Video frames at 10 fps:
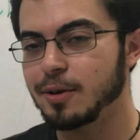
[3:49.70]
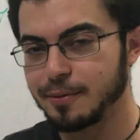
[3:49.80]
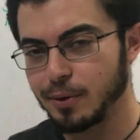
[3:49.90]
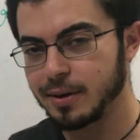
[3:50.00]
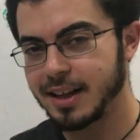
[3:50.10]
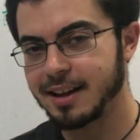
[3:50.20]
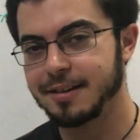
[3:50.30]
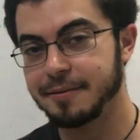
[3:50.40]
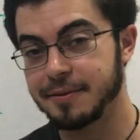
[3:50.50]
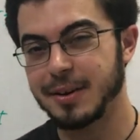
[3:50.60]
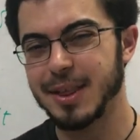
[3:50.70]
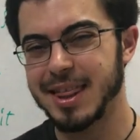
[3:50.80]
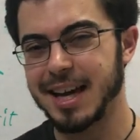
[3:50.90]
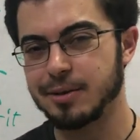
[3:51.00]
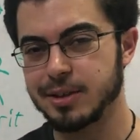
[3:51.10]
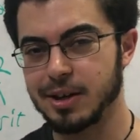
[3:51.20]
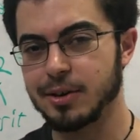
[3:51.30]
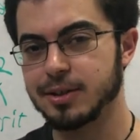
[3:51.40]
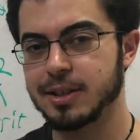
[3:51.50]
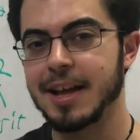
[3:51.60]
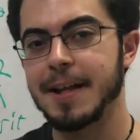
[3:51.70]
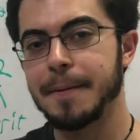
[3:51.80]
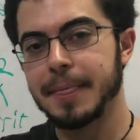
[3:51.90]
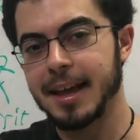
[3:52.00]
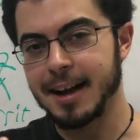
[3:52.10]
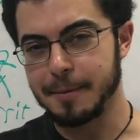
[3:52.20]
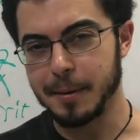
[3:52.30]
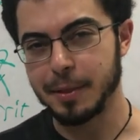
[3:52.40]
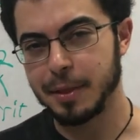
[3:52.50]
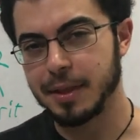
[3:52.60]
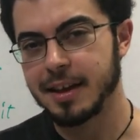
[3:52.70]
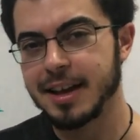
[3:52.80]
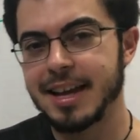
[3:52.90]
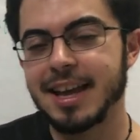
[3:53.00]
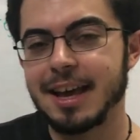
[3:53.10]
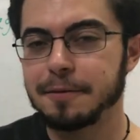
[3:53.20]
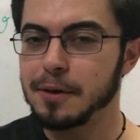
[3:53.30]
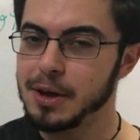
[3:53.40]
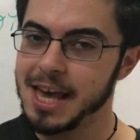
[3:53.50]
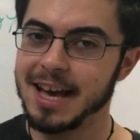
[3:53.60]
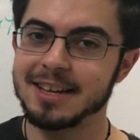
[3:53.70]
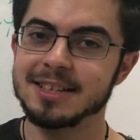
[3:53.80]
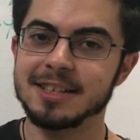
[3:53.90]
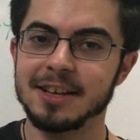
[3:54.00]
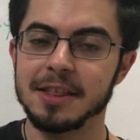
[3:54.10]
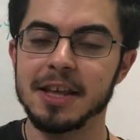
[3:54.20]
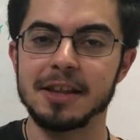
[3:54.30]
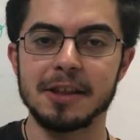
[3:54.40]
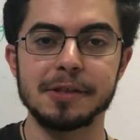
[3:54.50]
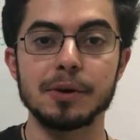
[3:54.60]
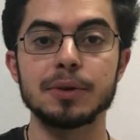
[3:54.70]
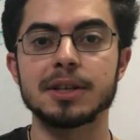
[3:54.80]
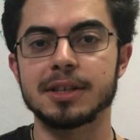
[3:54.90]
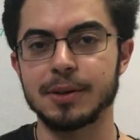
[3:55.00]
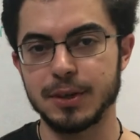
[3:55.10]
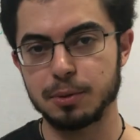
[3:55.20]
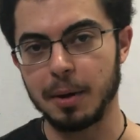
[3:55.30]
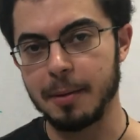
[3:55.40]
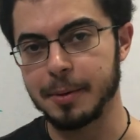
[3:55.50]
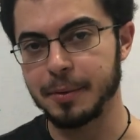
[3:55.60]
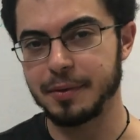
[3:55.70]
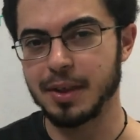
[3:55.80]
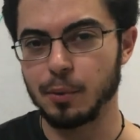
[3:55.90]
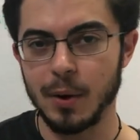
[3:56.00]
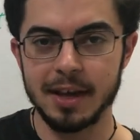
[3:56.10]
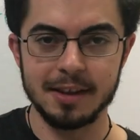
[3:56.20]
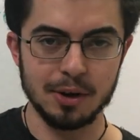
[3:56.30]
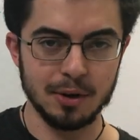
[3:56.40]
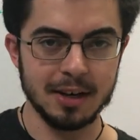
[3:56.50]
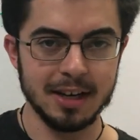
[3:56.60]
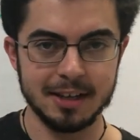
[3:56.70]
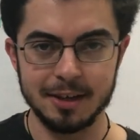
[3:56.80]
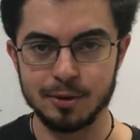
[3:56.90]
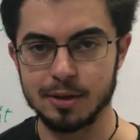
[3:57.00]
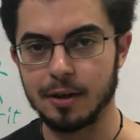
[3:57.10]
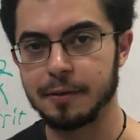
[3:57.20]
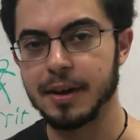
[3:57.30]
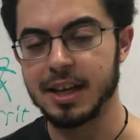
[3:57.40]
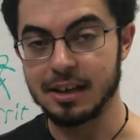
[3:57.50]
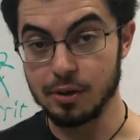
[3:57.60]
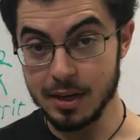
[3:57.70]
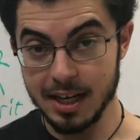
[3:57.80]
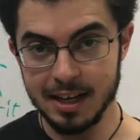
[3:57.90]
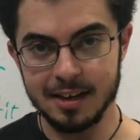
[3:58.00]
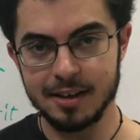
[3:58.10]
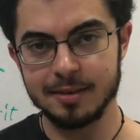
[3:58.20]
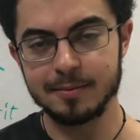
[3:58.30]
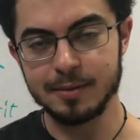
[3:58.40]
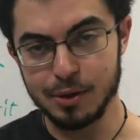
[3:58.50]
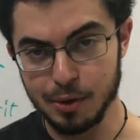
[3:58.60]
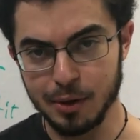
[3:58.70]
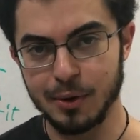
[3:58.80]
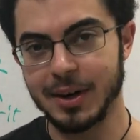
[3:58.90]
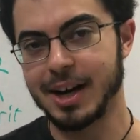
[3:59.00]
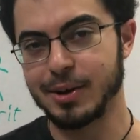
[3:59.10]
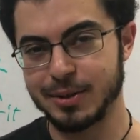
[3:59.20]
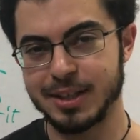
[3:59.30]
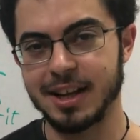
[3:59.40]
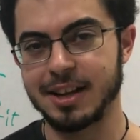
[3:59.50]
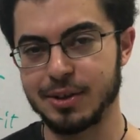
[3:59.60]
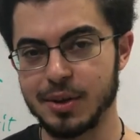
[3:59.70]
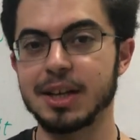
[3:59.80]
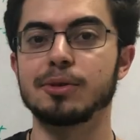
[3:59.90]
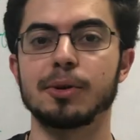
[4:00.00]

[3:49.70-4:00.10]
you afford that $1,000 a month? If you can't, then there is a serious problem with the way that you're conducting yourself. You need to learn how to sell. You need